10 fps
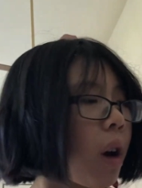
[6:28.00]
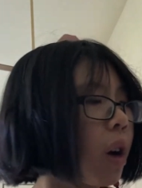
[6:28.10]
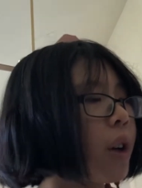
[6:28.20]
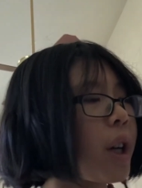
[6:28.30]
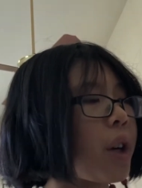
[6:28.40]

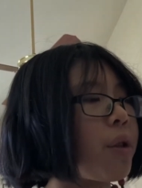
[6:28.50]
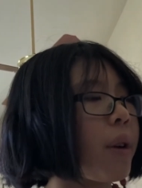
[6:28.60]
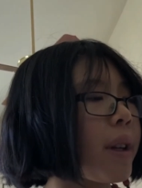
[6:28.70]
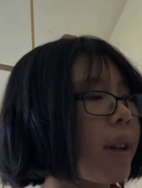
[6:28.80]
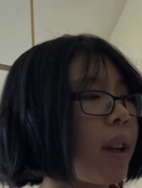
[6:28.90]
contact
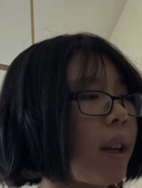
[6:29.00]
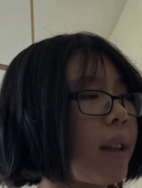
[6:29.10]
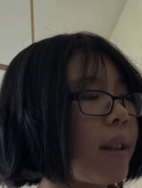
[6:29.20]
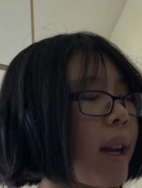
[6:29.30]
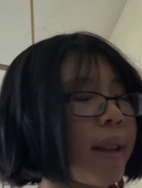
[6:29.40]
tracing
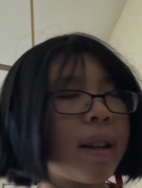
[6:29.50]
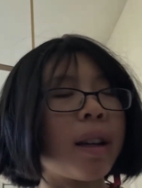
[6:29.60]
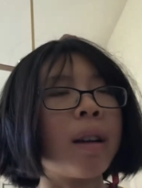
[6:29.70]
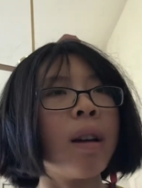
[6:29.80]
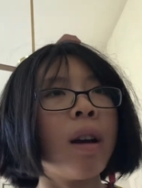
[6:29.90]
and
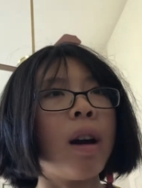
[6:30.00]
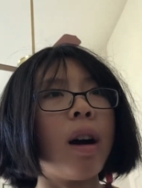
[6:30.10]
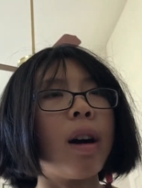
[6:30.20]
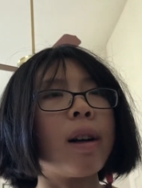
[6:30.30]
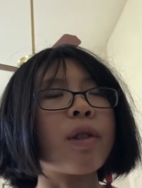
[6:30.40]
testing.
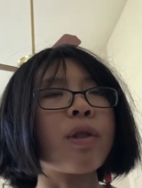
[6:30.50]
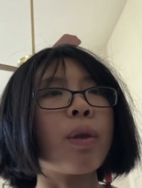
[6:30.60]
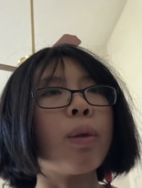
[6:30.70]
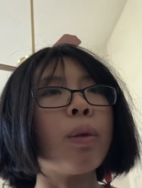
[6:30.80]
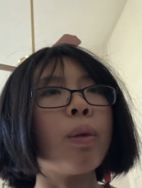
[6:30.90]

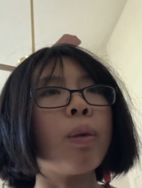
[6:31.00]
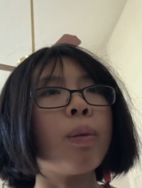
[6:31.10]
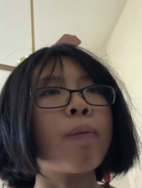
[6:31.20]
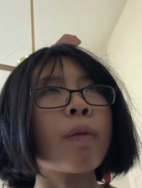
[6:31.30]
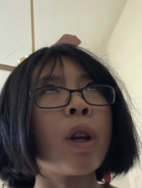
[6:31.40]
So
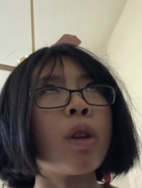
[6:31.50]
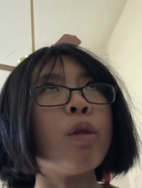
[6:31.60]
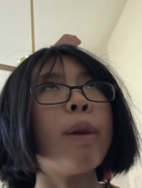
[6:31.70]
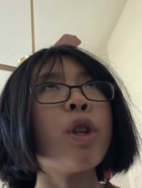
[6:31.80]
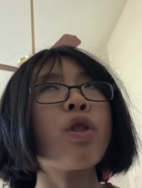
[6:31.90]
you
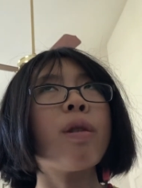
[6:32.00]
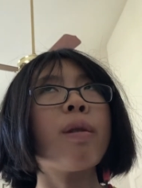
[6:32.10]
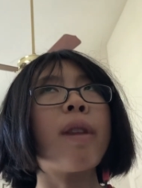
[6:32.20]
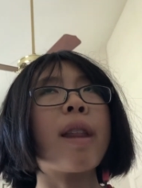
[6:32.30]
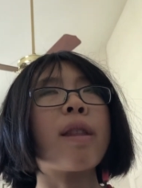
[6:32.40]

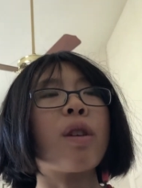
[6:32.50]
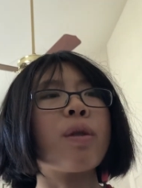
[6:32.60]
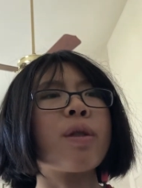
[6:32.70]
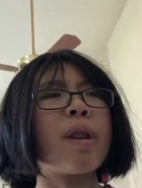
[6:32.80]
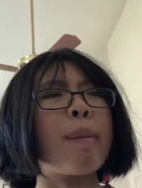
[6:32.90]
mentioned that
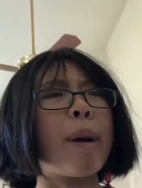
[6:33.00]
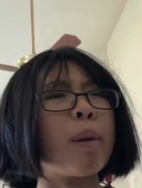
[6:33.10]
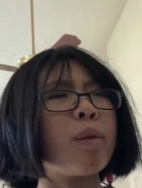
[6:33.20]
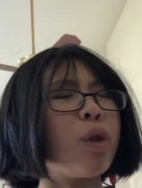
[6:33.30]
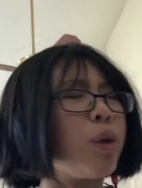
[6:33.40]
there's
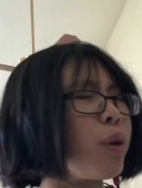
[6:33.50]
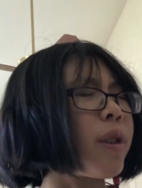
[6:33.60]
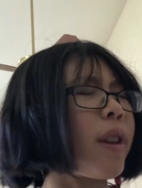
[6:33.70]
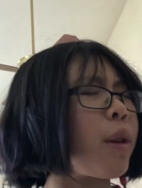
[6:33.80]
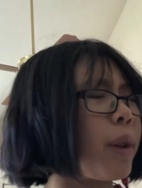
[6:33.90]
you
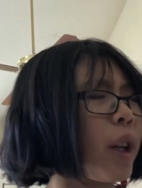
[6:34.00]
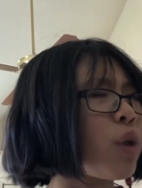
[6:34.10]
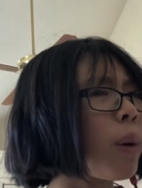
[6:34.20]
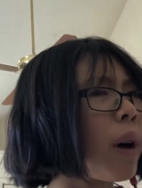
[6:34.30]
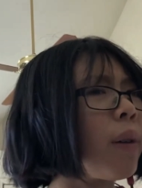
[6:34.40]
said there were like
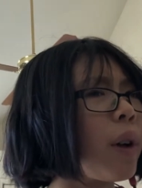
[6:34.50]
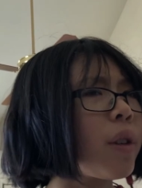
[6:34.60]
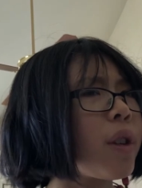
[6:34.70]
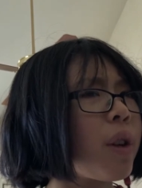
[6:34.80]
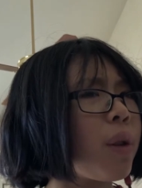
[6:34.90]
12
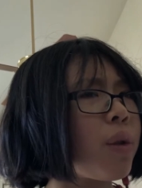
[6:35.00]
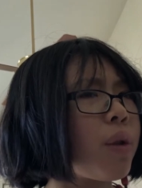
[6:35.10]
volunteers